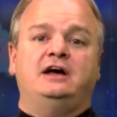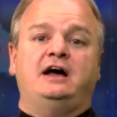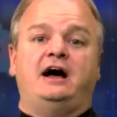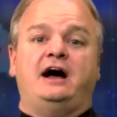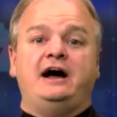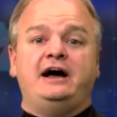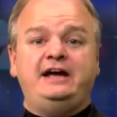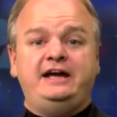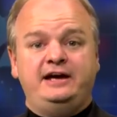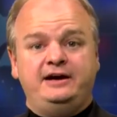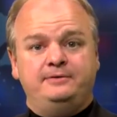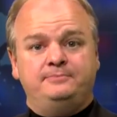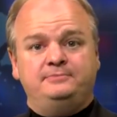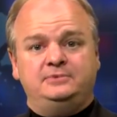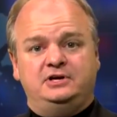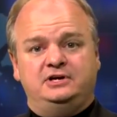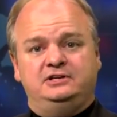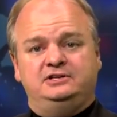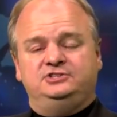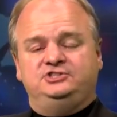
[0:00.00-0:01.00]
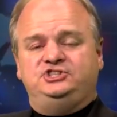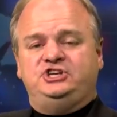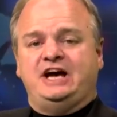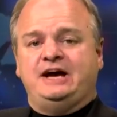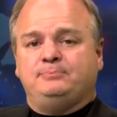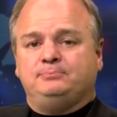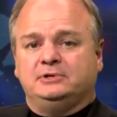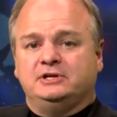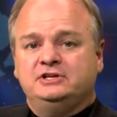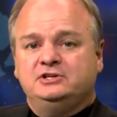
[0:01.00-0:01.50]
I am
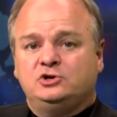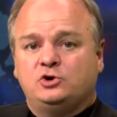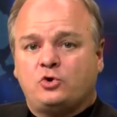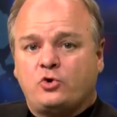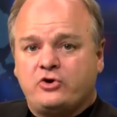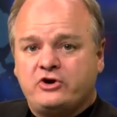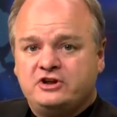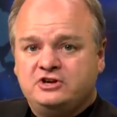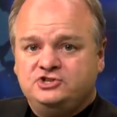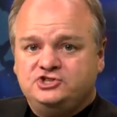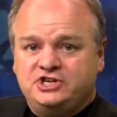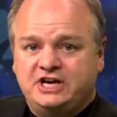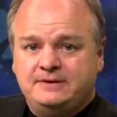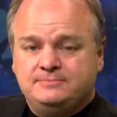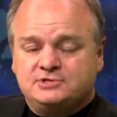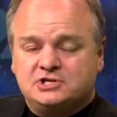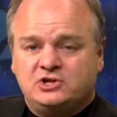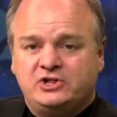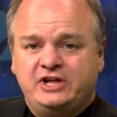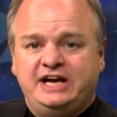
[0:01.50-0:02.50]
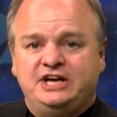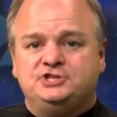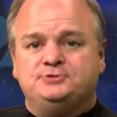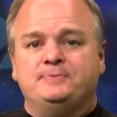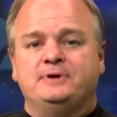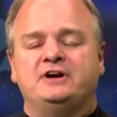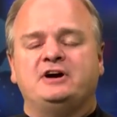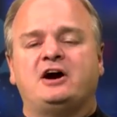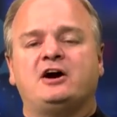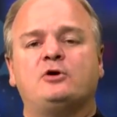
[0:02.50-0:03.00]
Chaplain Gordon James
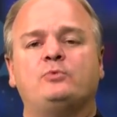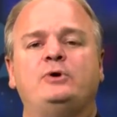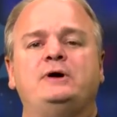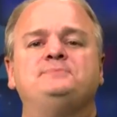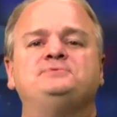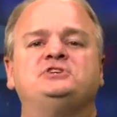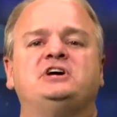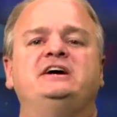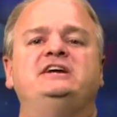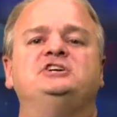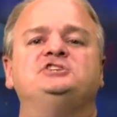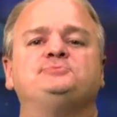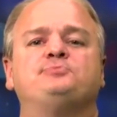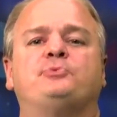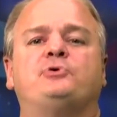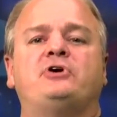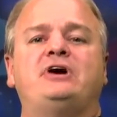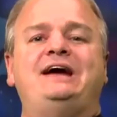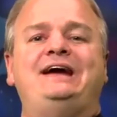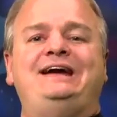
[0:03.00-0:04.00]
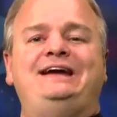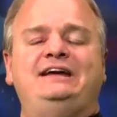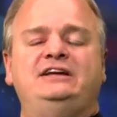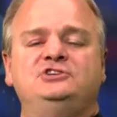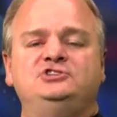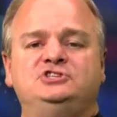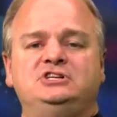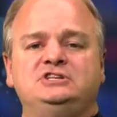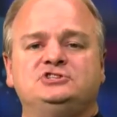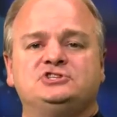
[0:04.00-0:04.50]
Klingenschmitt. Our website is
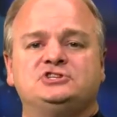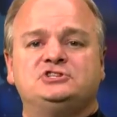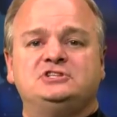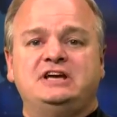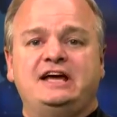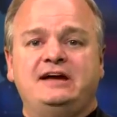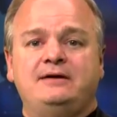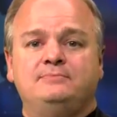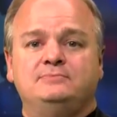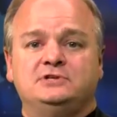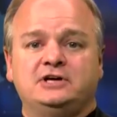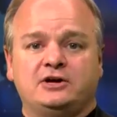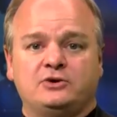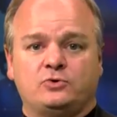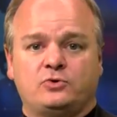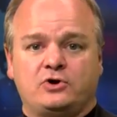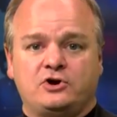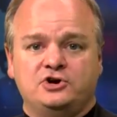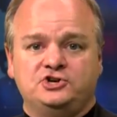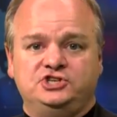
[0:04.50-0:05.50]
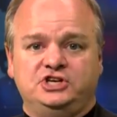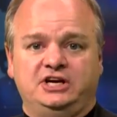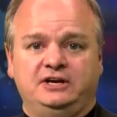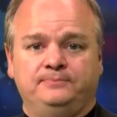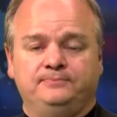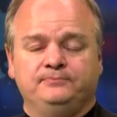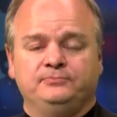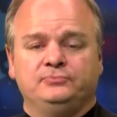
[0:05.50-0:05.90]
prayinjesusname.org.